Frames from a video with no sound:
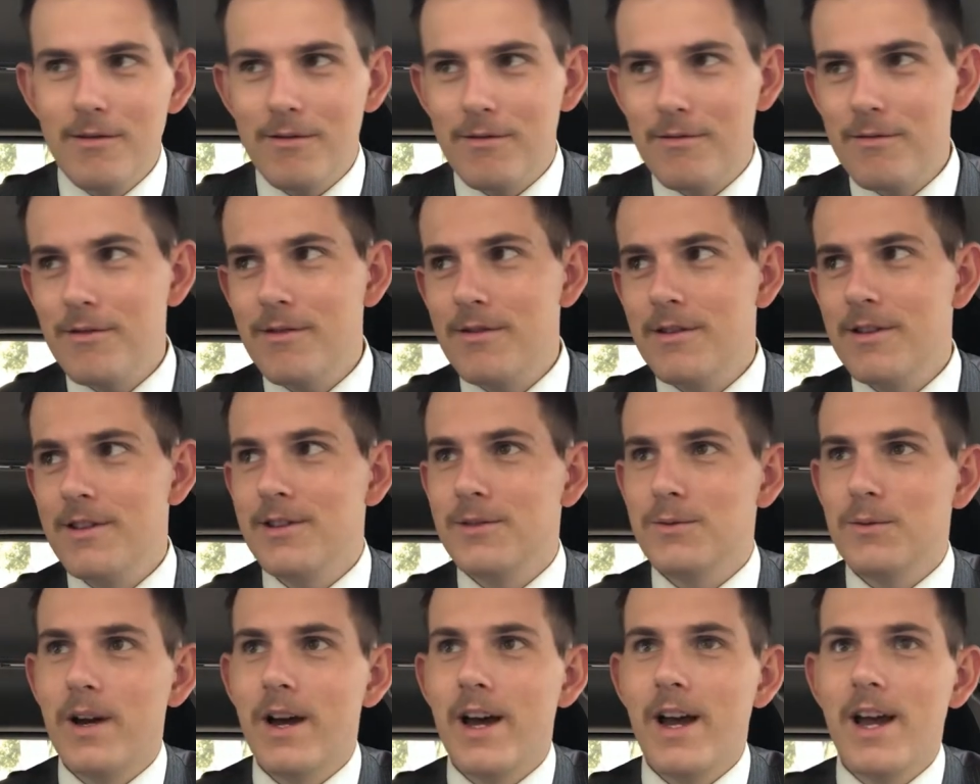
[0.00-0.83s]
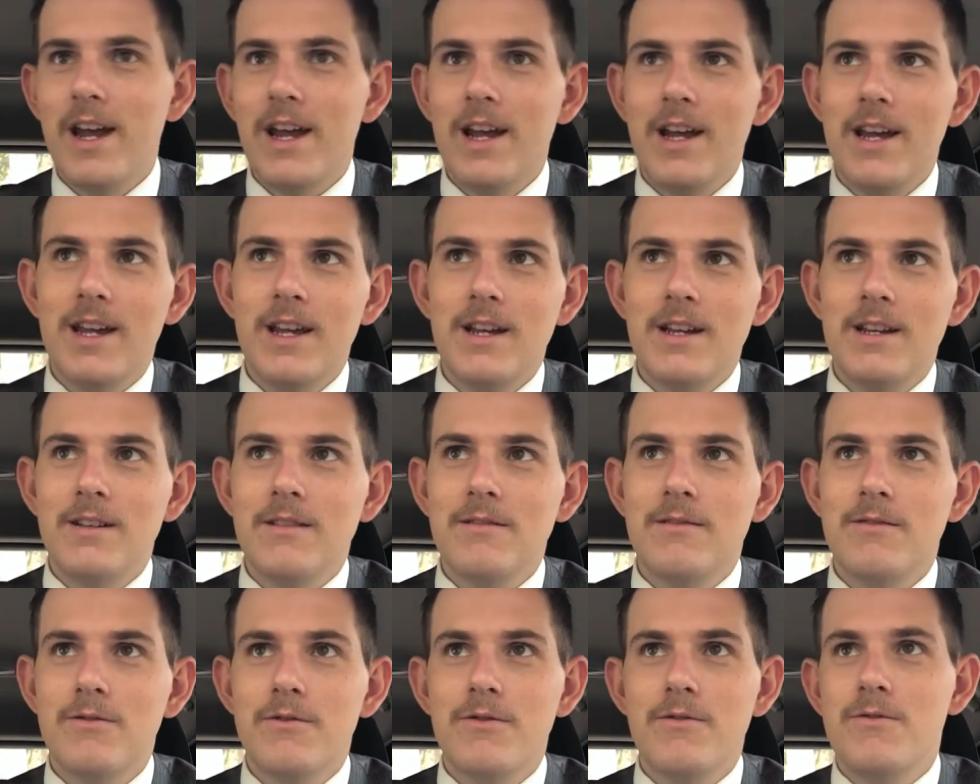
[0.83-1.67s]
through this way
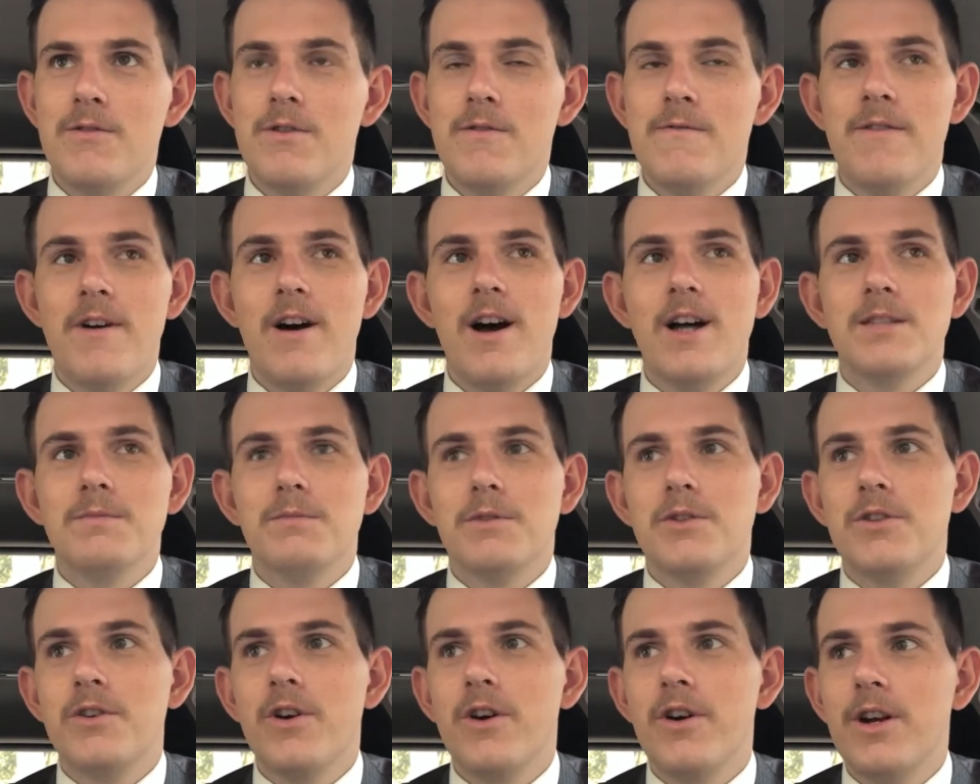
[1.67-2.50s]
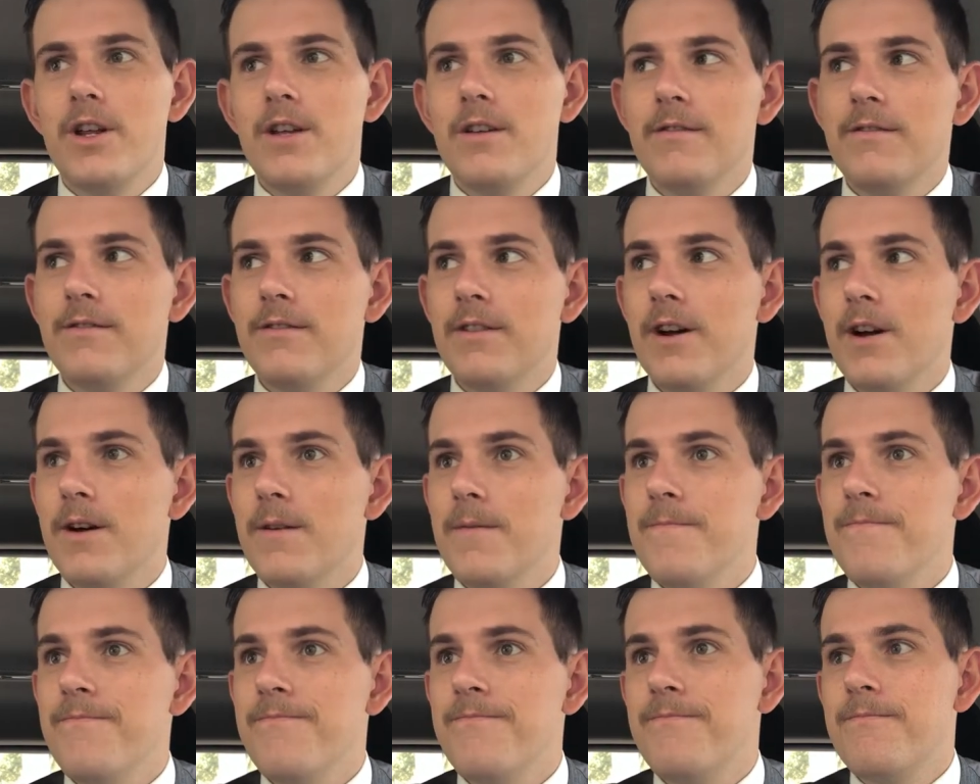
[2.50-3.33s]
through the vast majority of
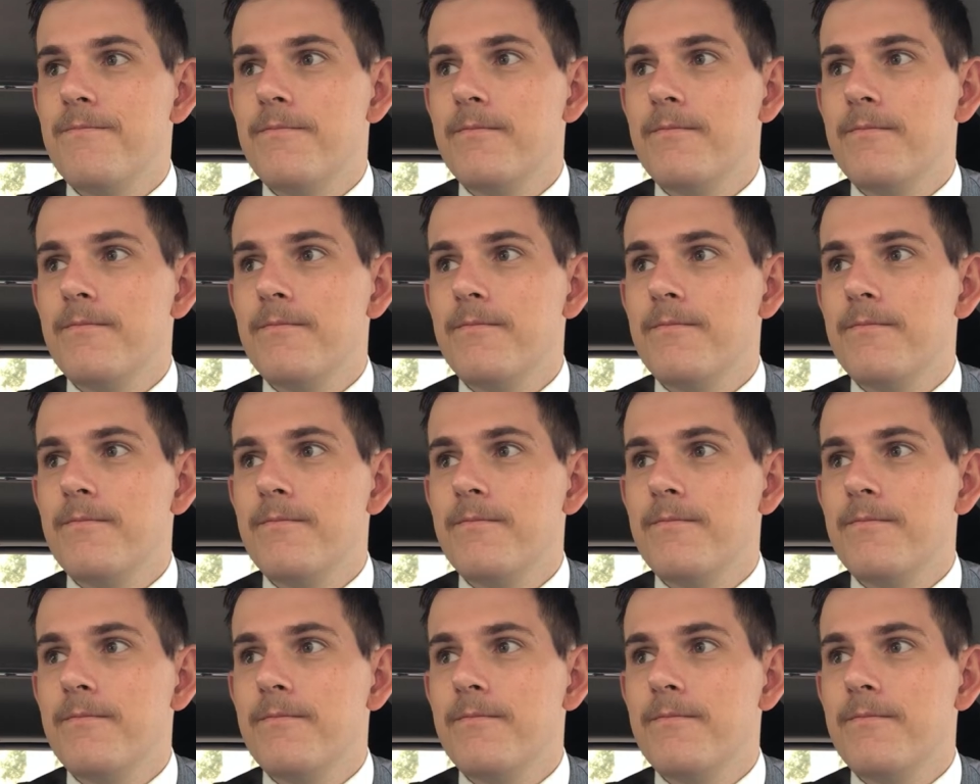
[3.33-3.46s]
um,